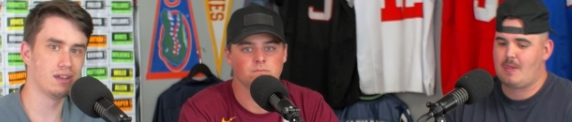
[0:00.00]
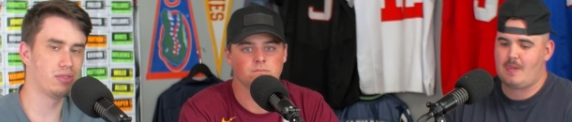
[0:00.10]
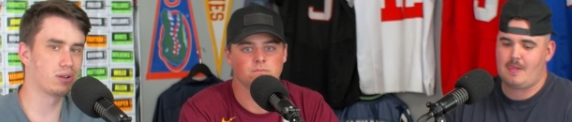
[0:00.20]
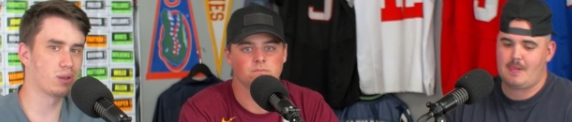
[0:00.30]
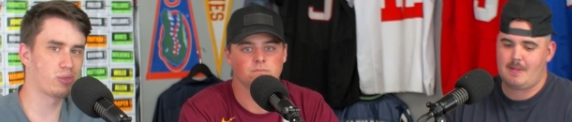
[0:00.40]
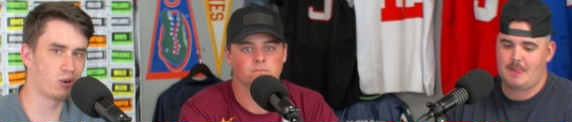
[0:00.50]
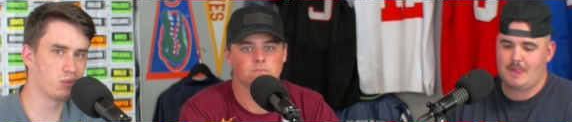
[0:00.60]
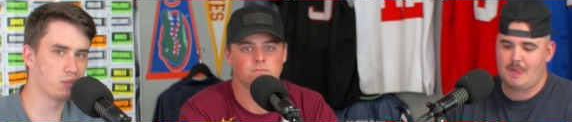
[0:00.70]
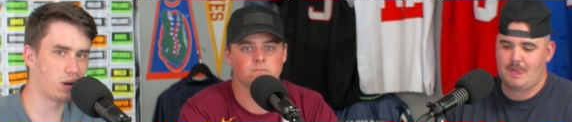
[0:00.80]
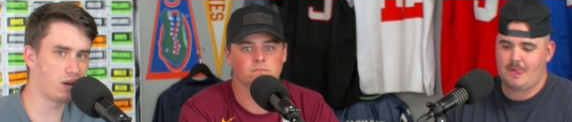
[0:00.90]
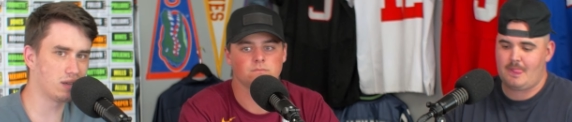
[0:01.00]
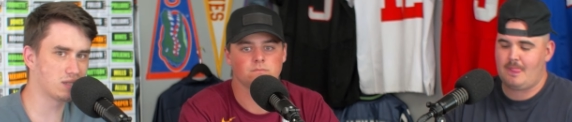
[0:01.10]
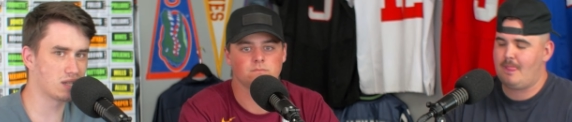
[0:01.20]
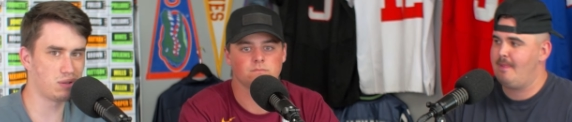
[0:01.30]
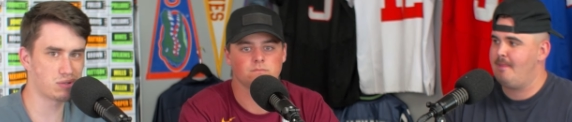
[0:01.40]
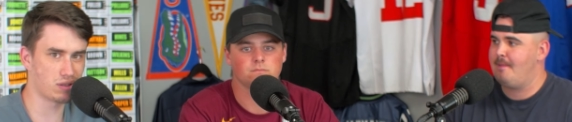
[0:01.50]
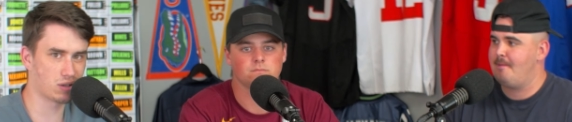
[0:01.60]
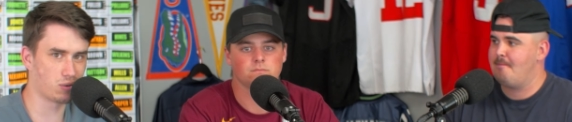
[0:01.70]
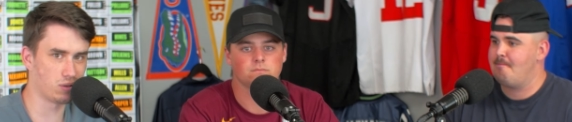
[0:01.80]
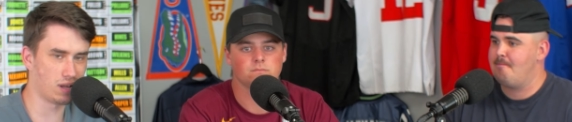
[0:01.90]
Speaker 1: They're going to throw him the ball. He's going to be used on the
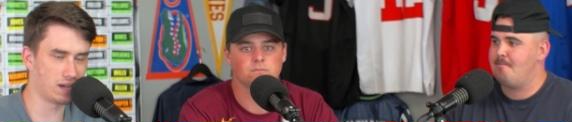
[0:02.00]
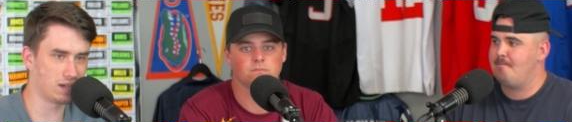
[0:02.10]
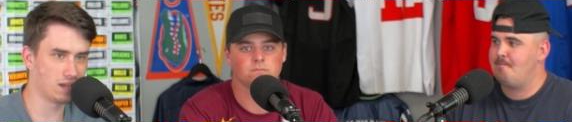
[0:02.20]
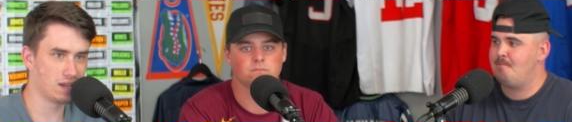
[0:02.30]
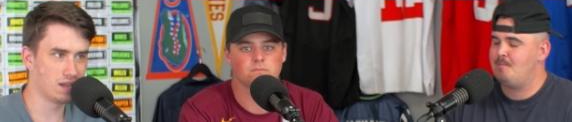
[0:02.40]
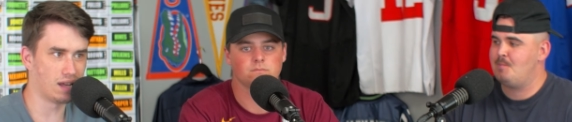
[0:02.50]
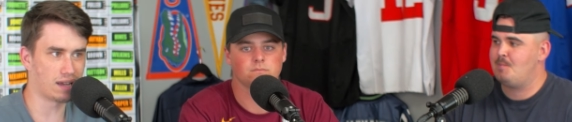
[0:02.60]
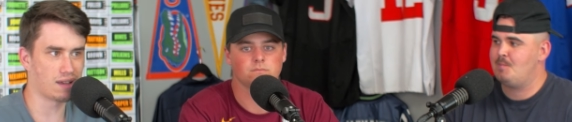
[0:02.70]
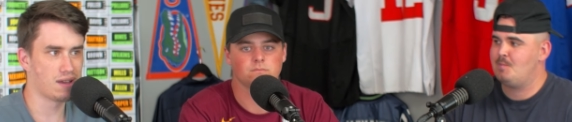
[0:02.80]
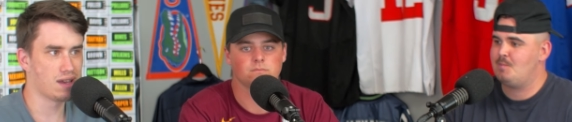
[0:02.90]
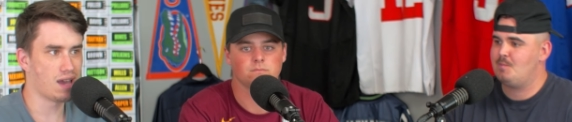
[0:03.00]
goal line. Like,